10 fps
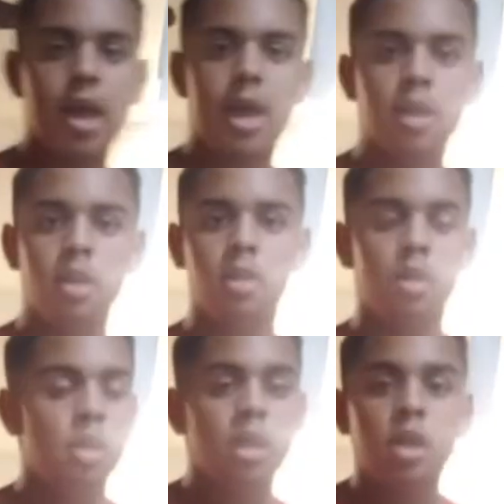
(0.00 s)
Dad.
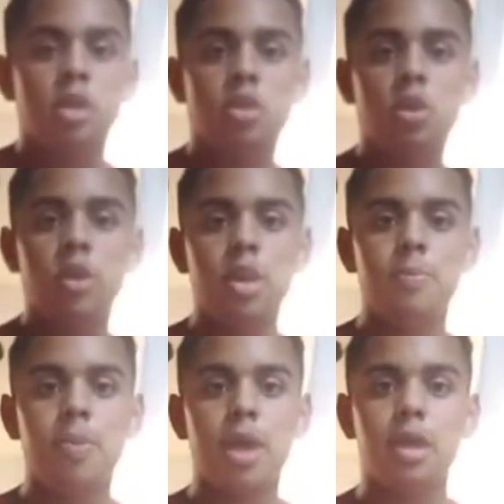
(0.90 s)
Is there
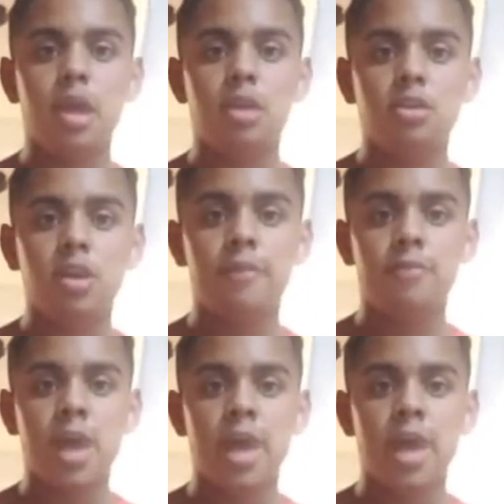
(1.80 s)
any pancakes left,